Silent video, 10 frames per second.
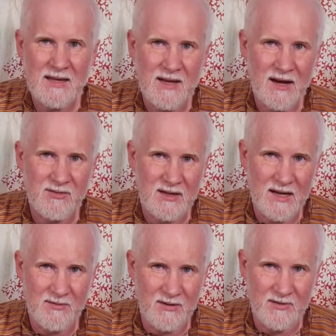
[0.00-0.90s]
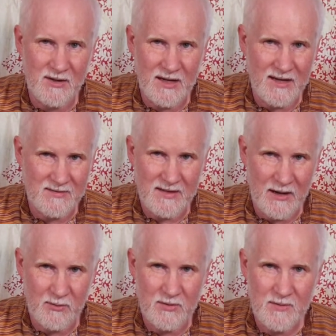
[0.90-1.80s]
actually give a very nice
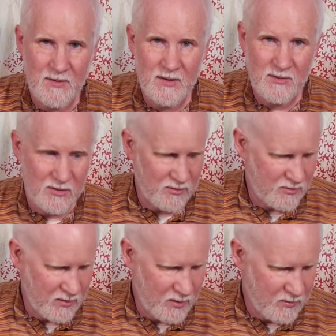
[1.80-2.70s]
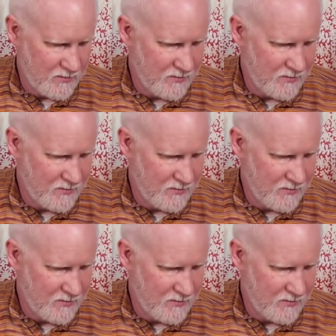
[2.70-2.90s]
sound to the Sarod.